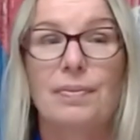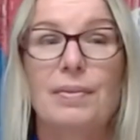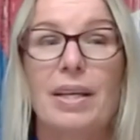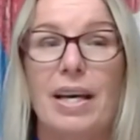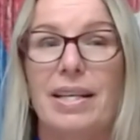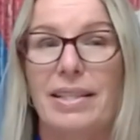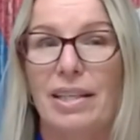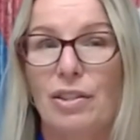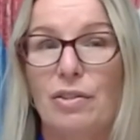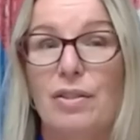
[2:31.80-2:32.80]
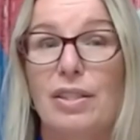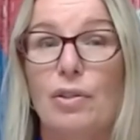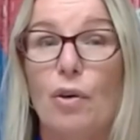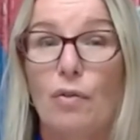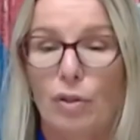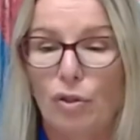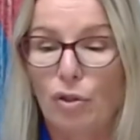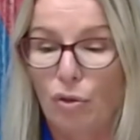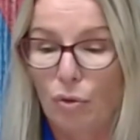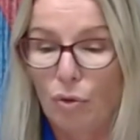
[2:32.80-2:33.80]
And as I turn this over
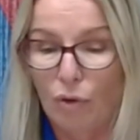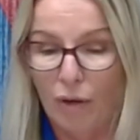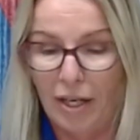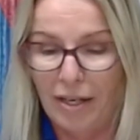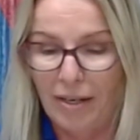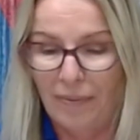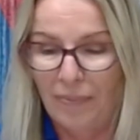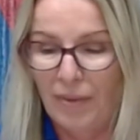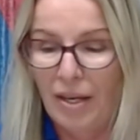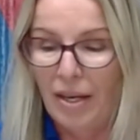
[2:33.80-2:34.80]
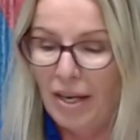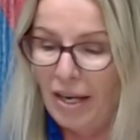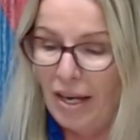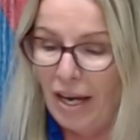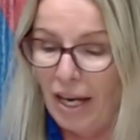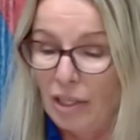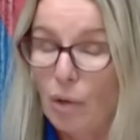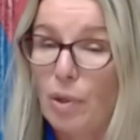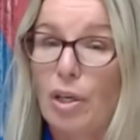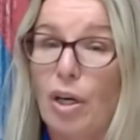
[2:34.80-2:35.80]
to Gregg, I
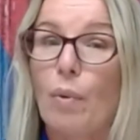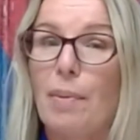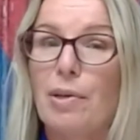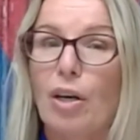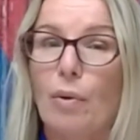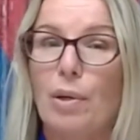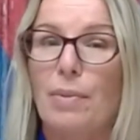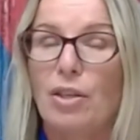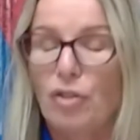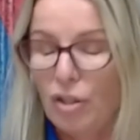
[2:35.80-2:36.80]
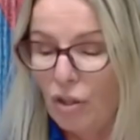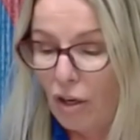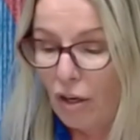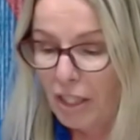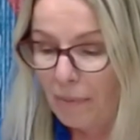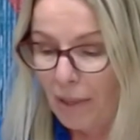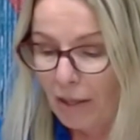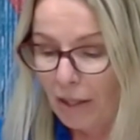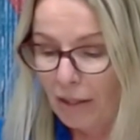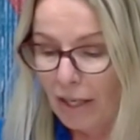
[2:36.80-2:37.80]
know in our webinar we mentioned talking about
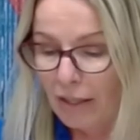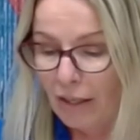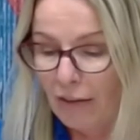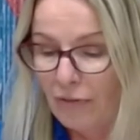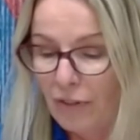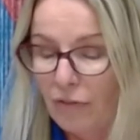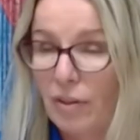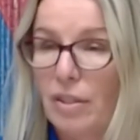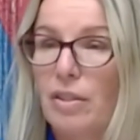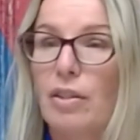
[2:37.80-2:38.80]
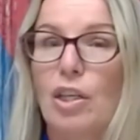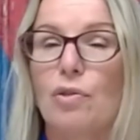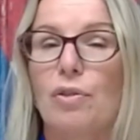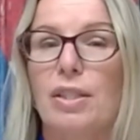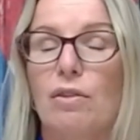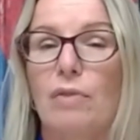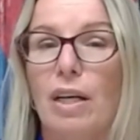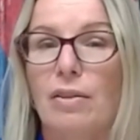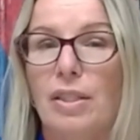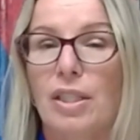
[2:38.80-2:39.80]
a lot of different countries
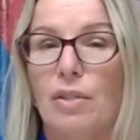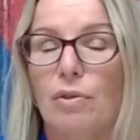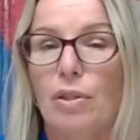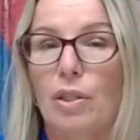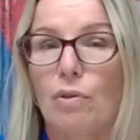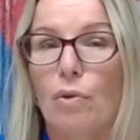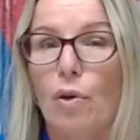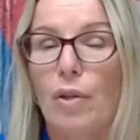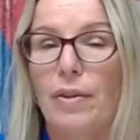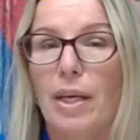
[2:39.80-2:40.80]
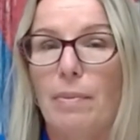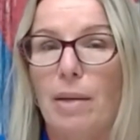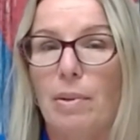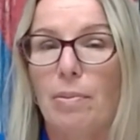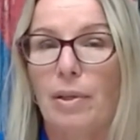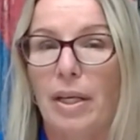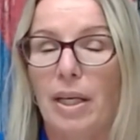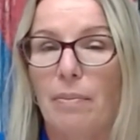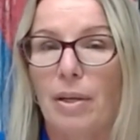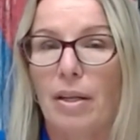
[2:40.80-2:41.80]
surrounding Israel and the role that they may be
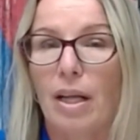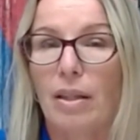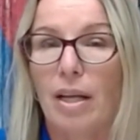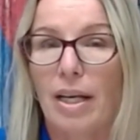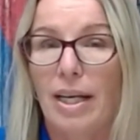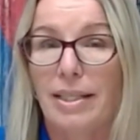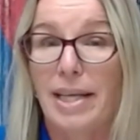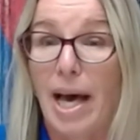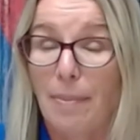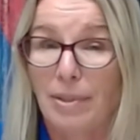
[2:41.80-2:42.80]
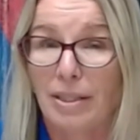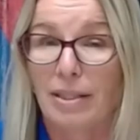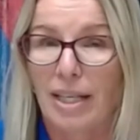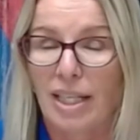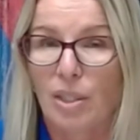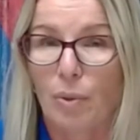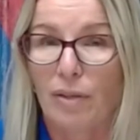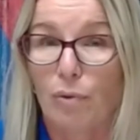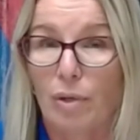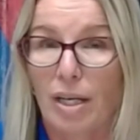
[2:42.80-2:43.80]
playing, but a lot has happened in the last
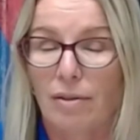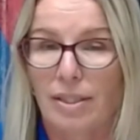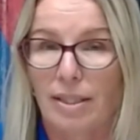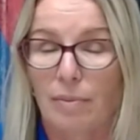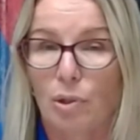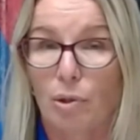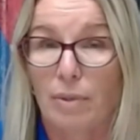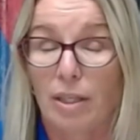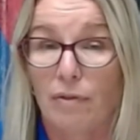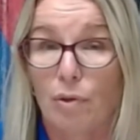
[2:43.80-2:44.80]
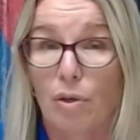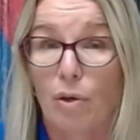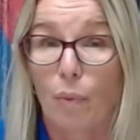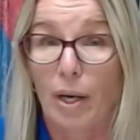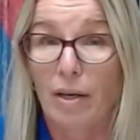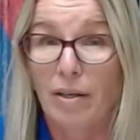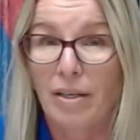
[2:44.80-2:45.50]
24 hours, as I'm sure many of you are aware.